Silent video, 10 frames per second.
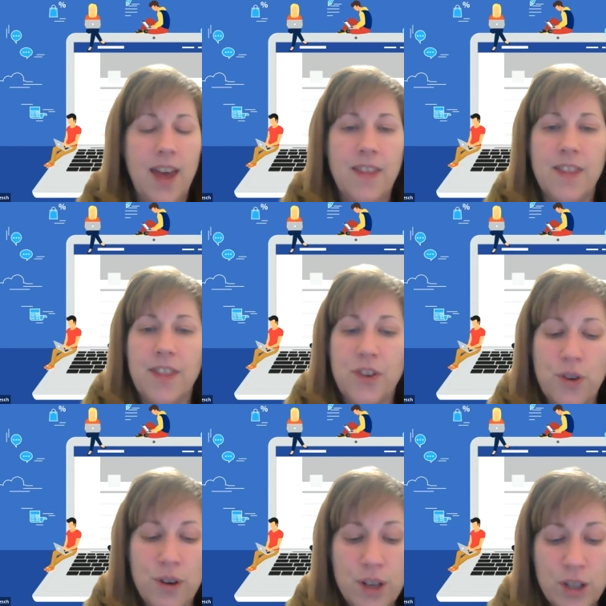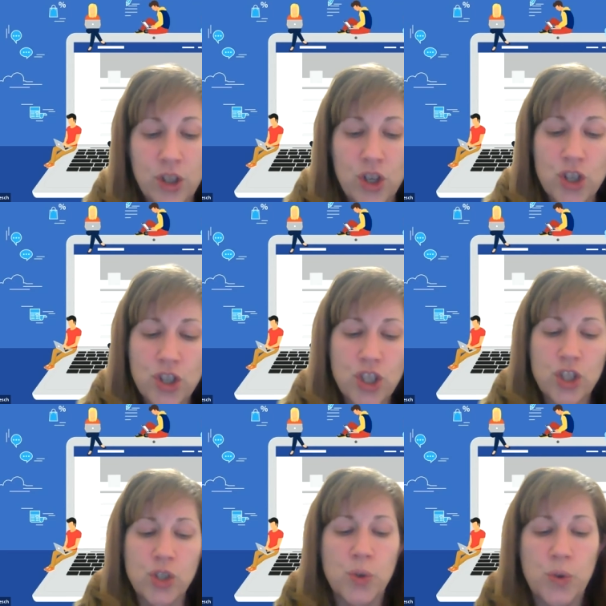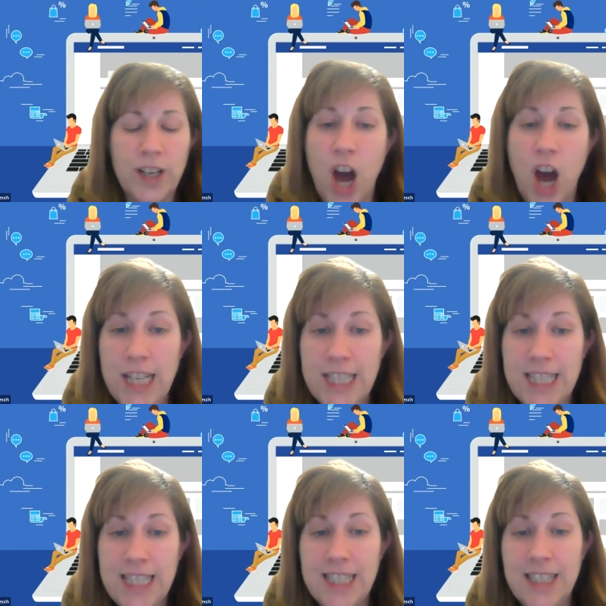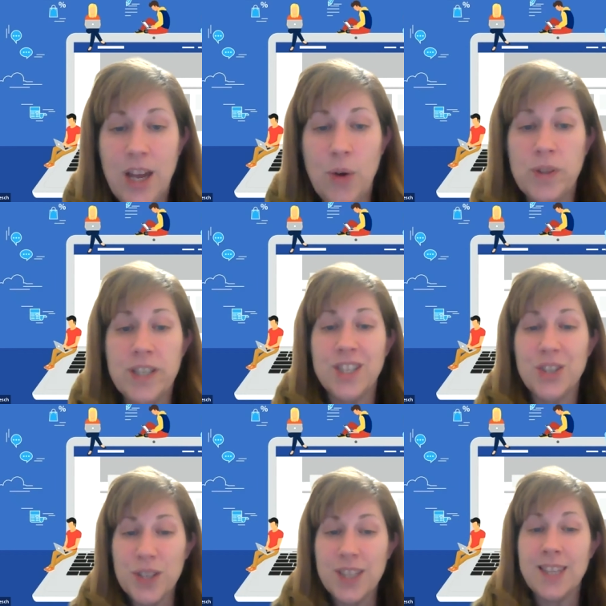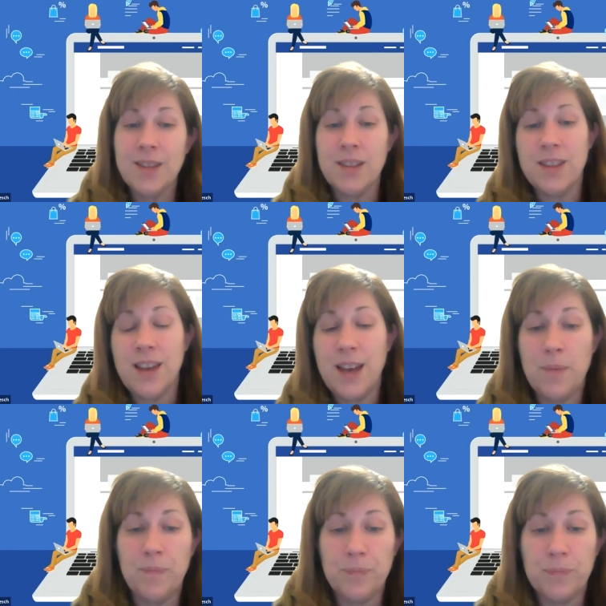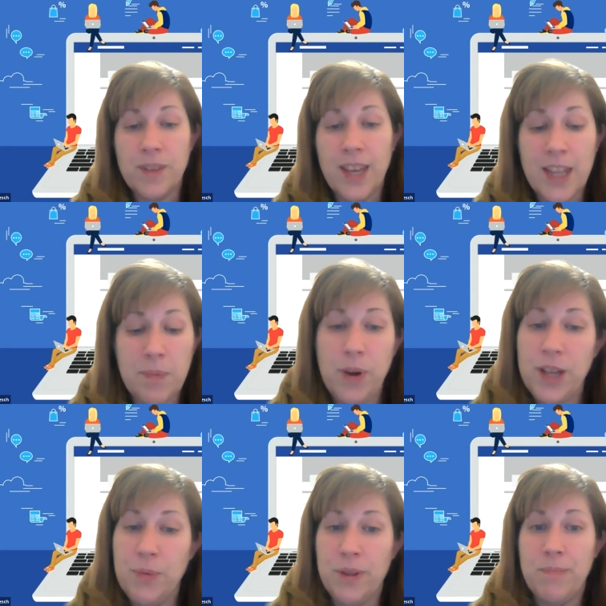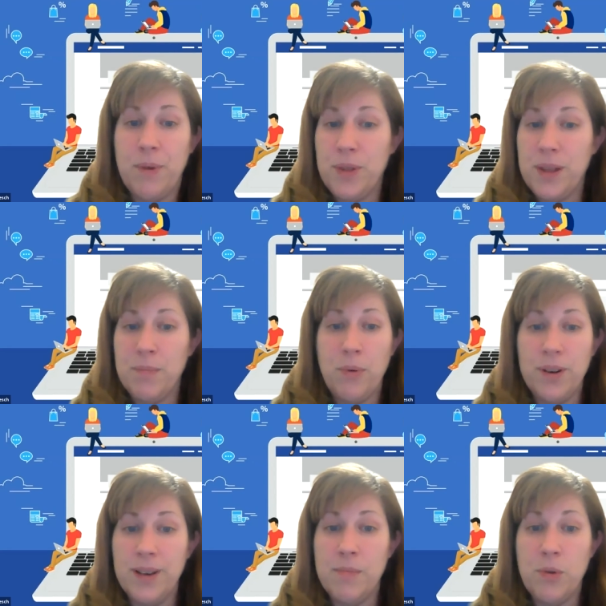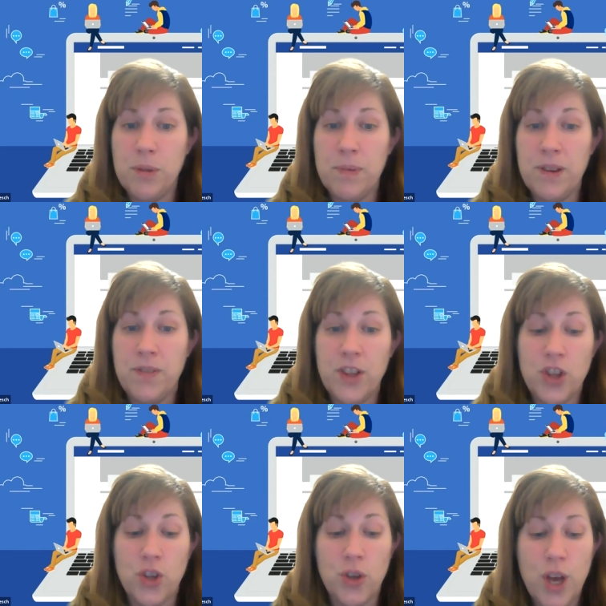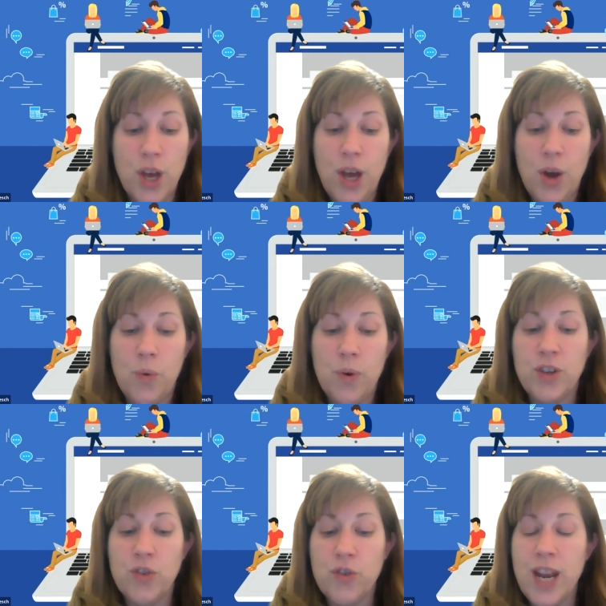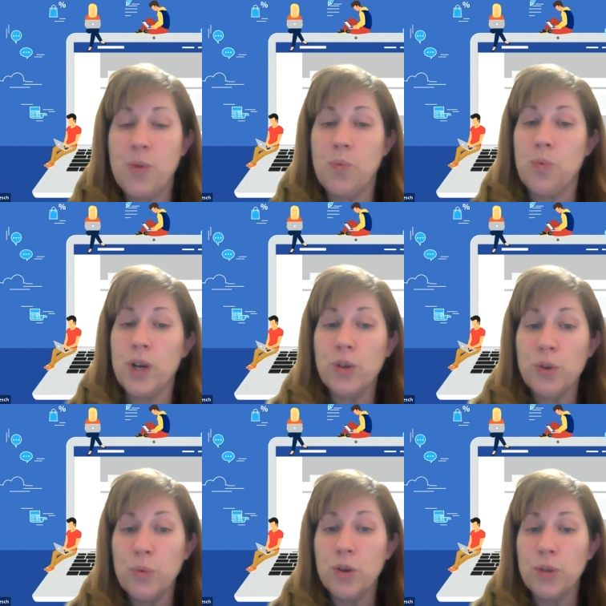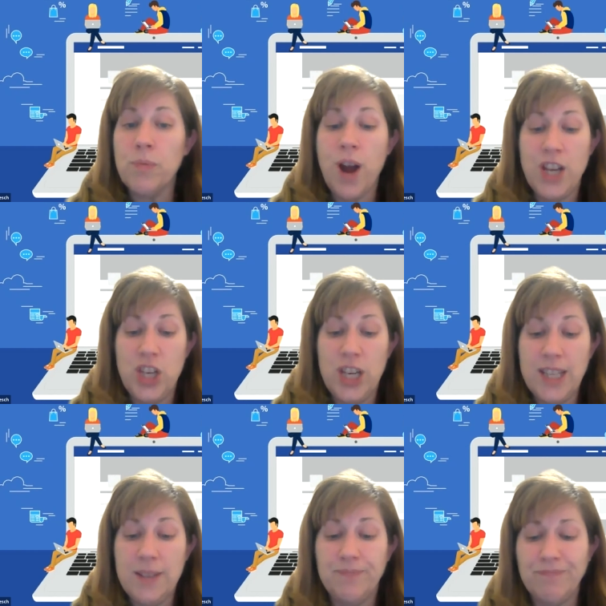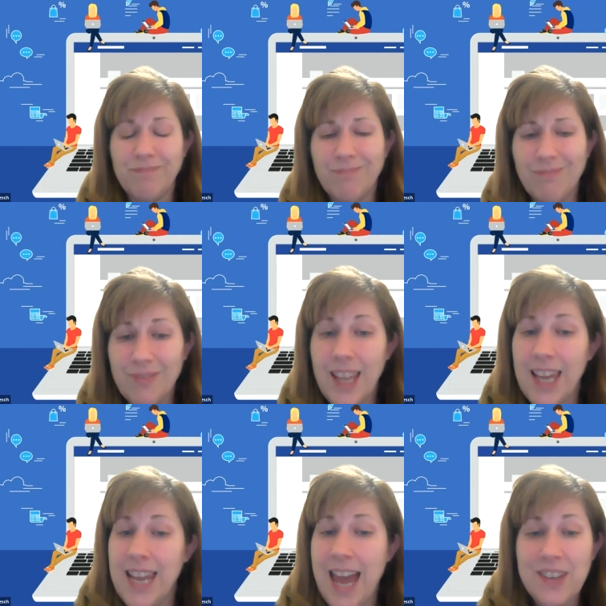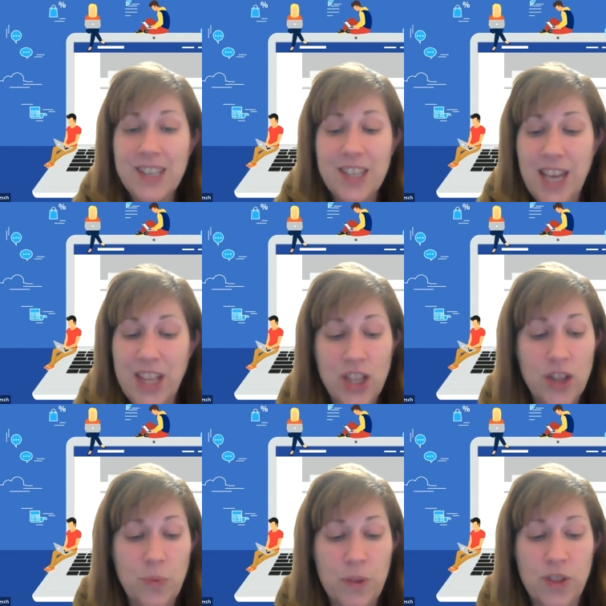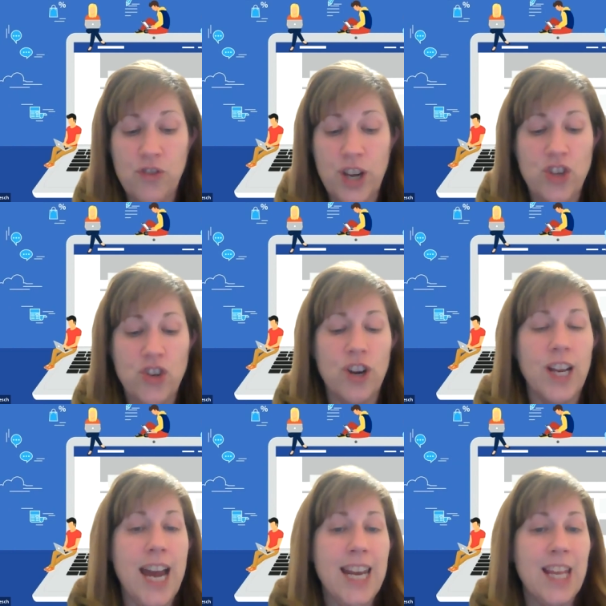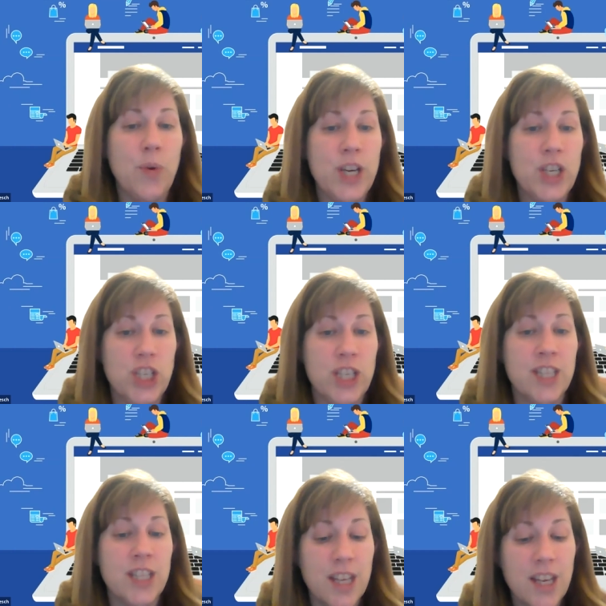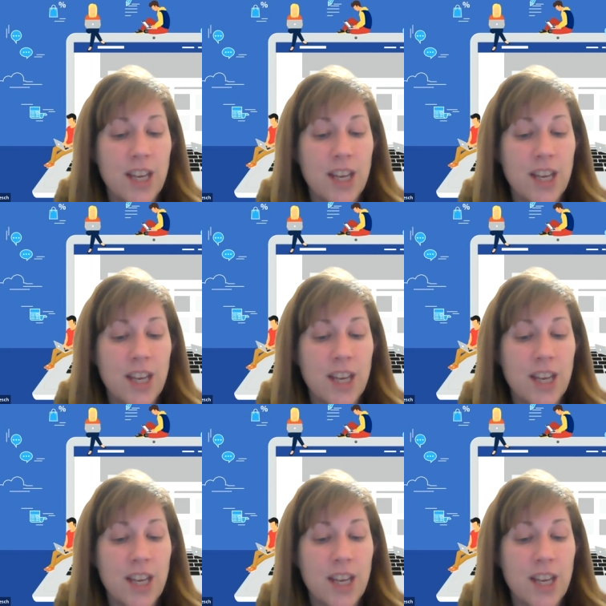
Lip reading: And then the third, learner to content, what the students expressed was most important and most beneficial was creating real world projects and having discussions with structured or guiding questions.